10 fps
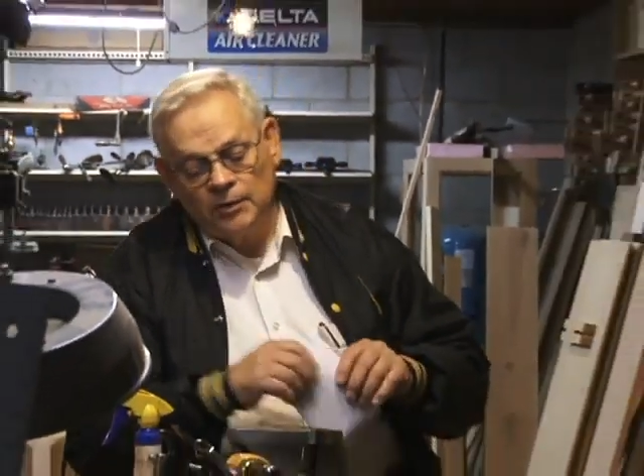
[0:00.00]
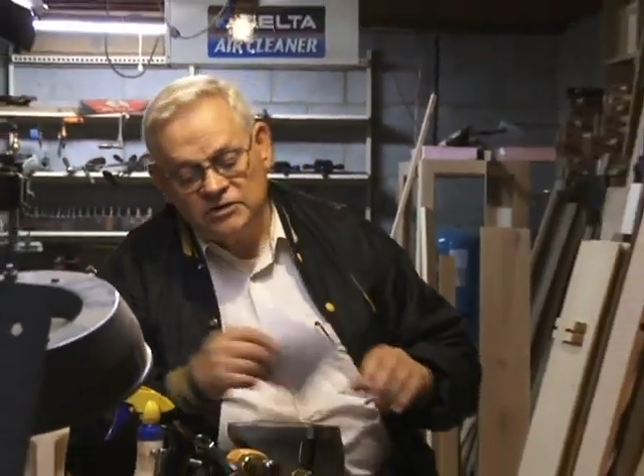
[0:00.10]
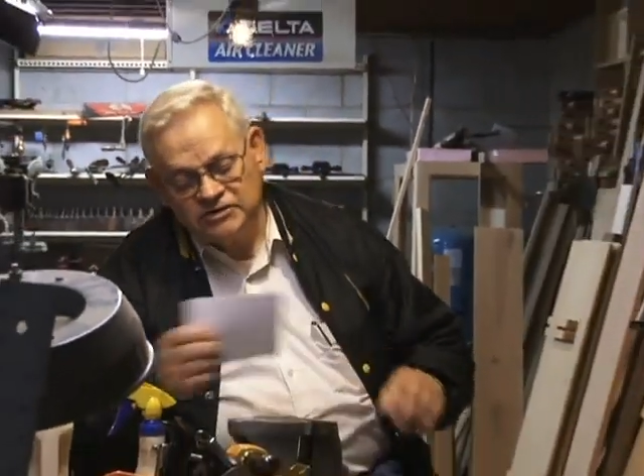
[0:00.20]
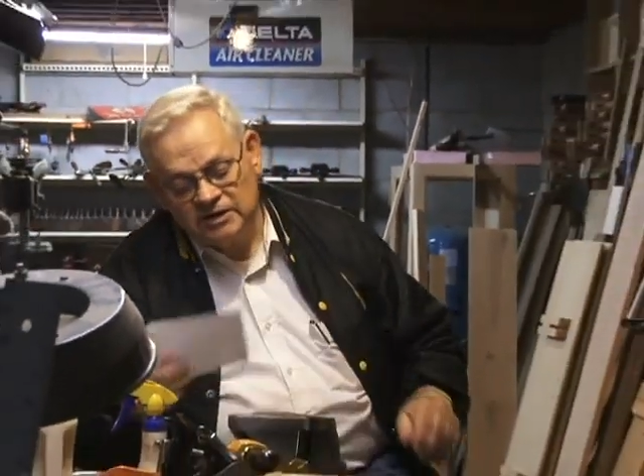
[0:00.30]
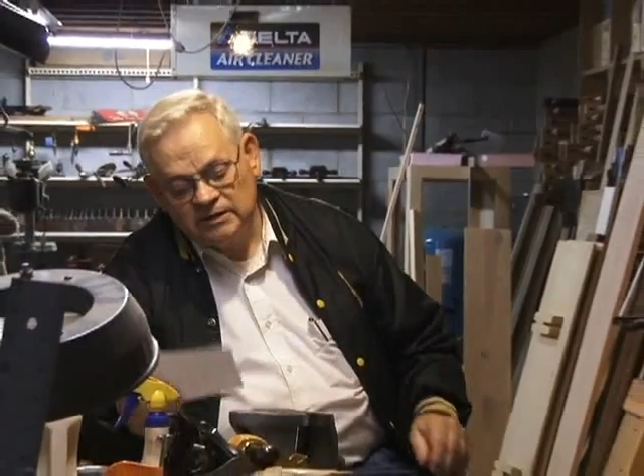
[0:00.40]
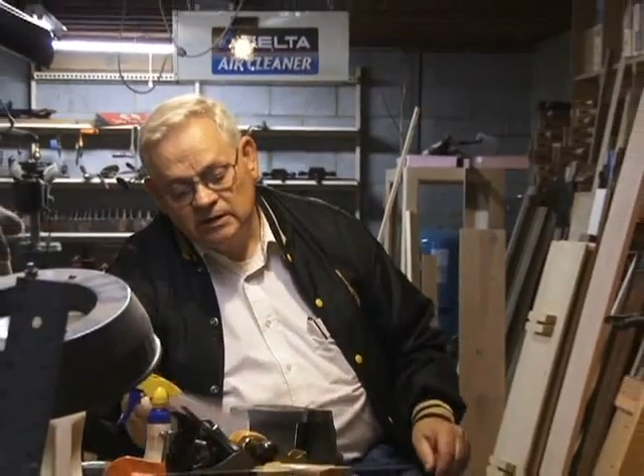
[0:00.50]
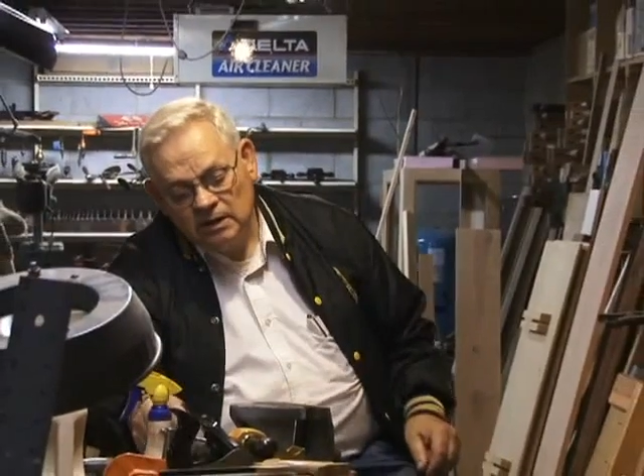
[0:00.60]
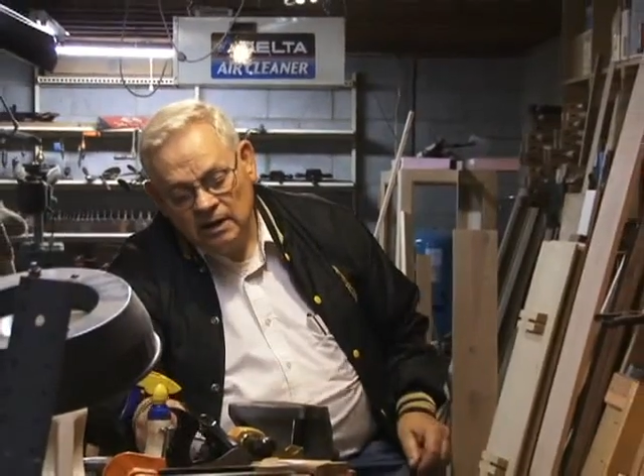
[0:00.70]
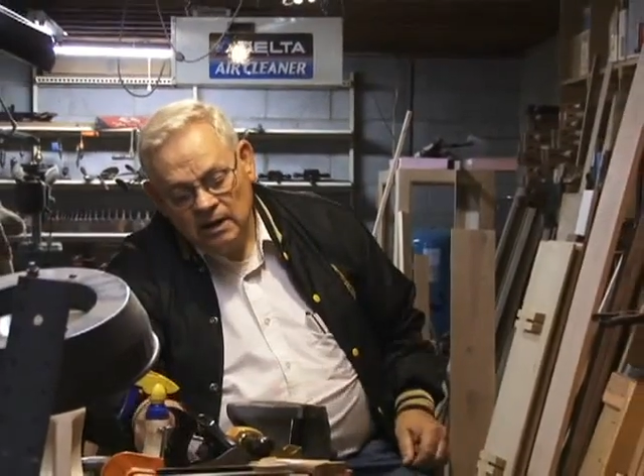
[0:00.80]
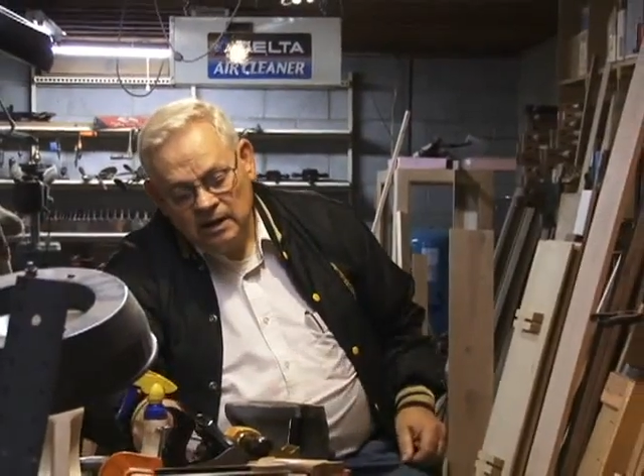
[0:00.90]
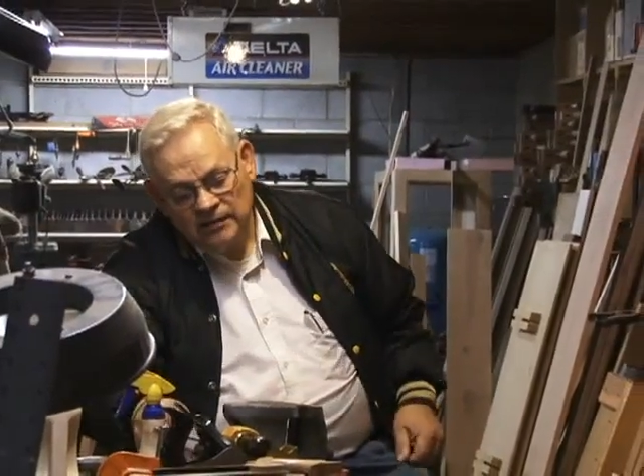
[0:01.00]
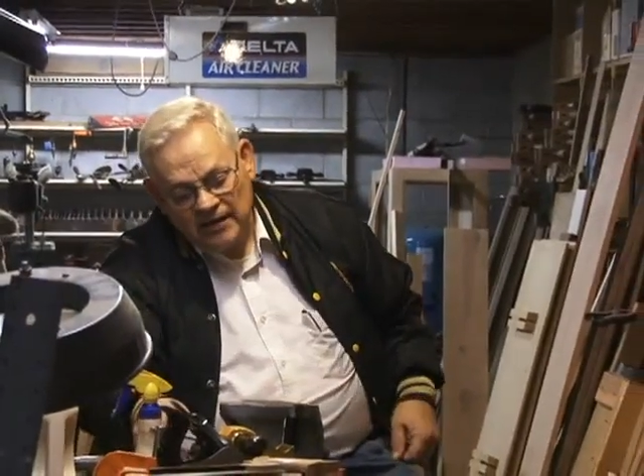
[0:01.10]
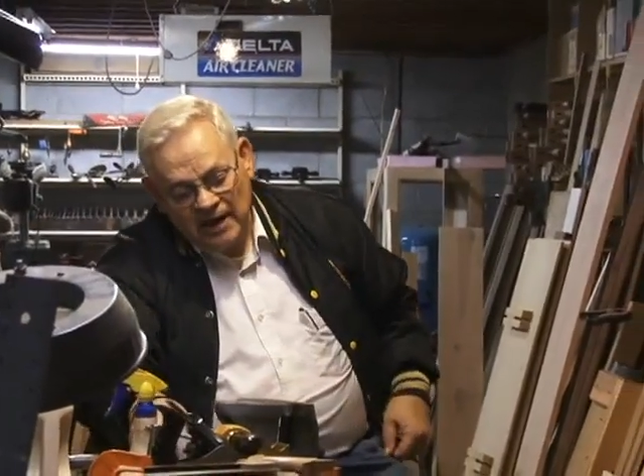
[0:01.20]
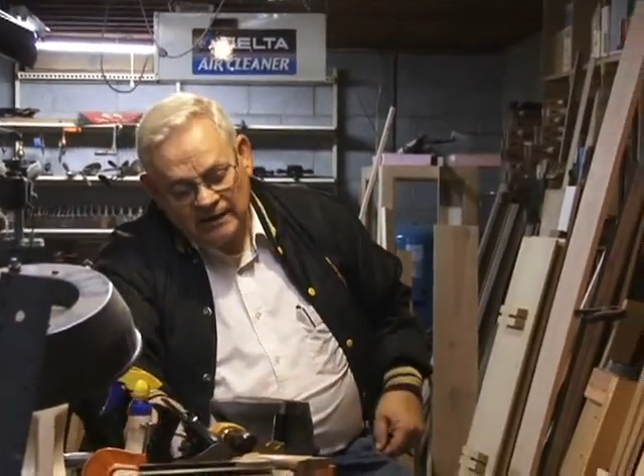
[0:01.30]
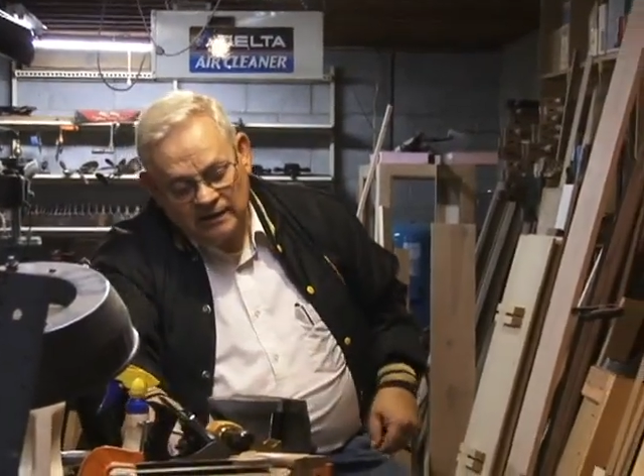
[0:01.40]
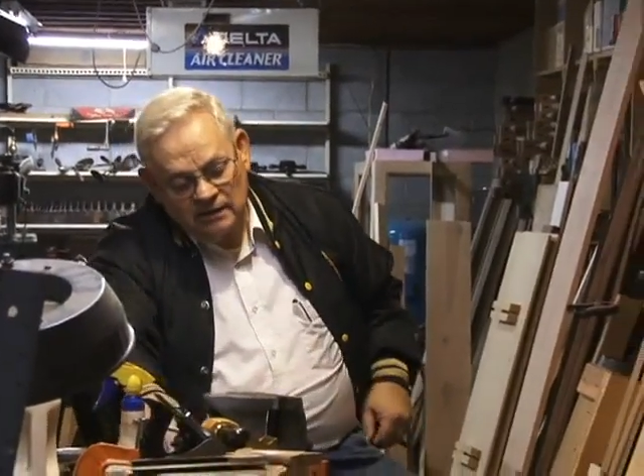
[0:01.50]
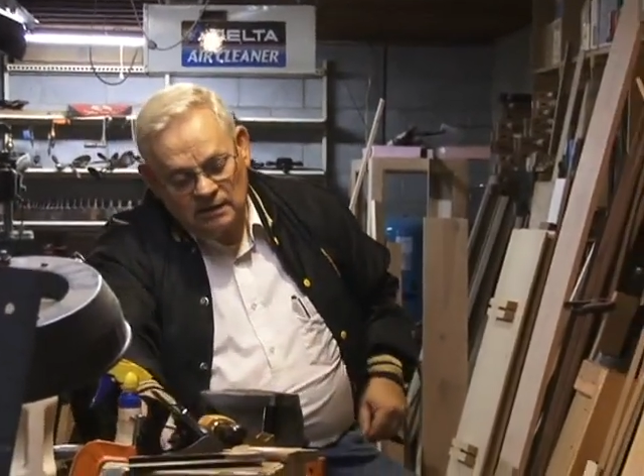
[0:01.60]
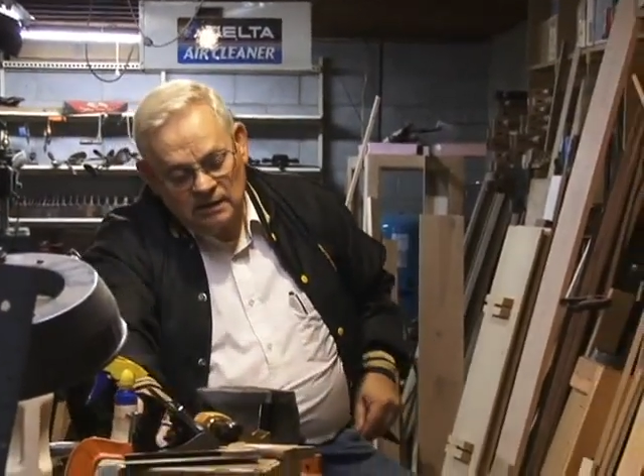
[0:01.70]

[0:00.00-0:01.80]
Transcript: person that